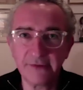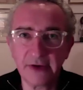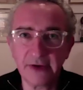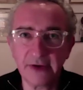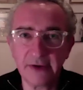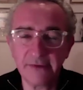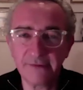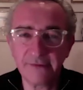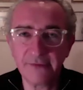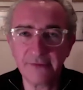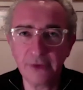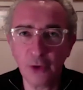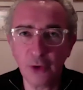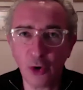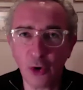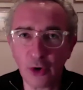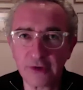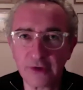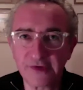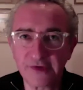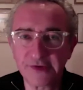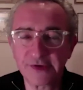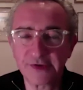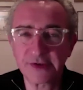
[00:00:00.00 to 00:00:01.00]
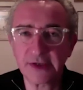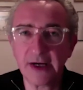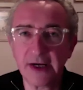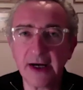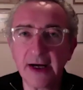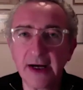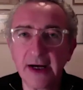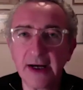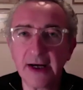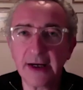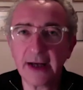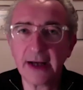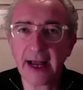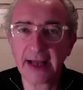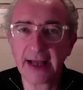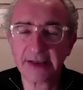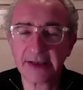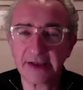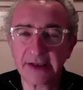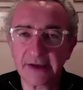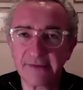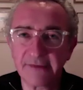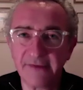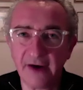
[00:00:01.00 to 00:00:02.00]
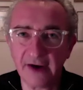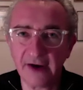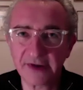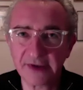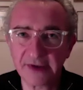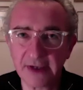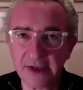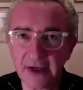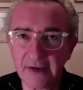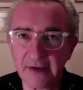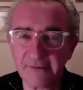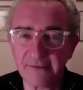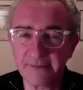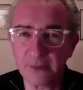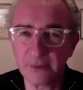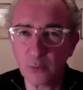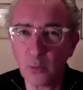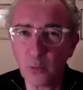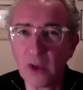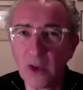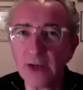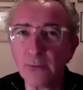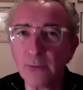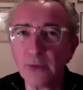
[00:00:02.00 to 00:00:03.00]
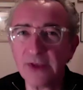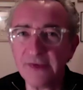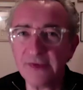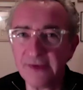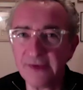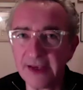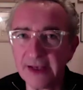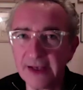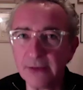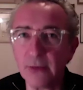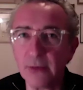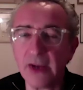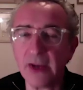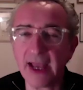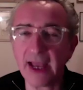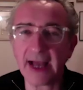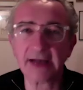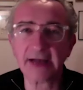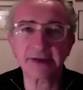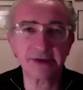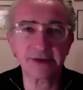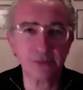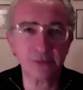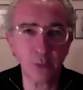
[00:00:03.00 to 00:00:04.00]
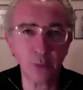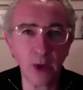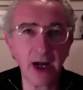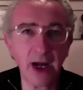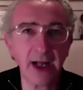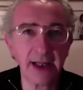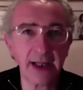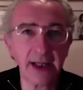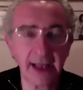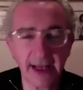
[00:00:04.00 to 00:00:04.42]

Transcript: of not uh, acting fast enough, but when we did, we acted well.